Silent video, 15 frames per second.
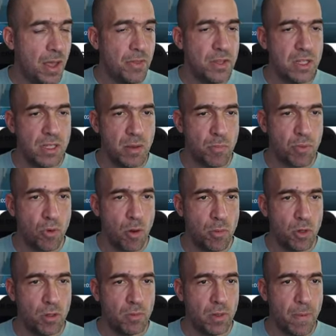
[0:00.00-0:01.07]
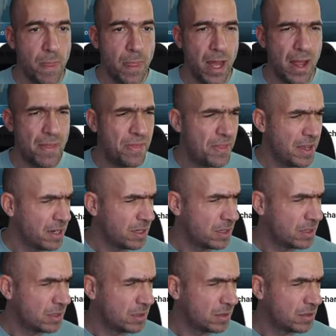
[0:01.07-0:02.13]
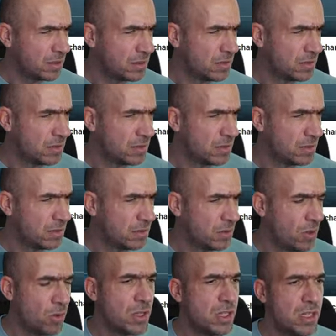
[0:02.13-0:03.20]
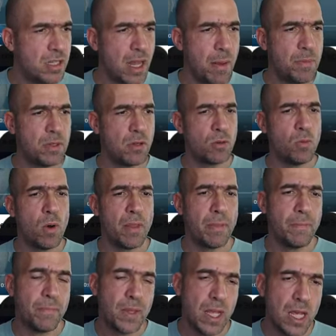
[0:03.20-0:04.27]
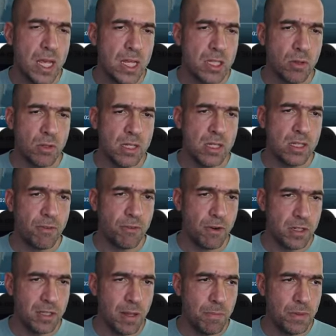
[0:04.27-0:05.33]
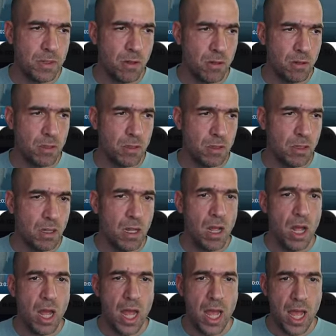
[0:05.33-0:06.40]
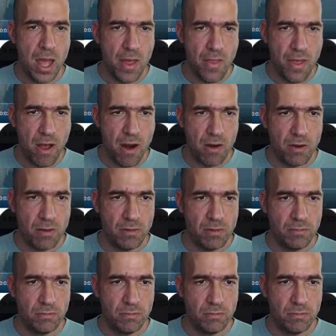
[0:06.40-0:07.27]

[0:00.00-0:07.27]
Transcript: And this is the promo, I think. No, this is episode one. So this is the first episode. There are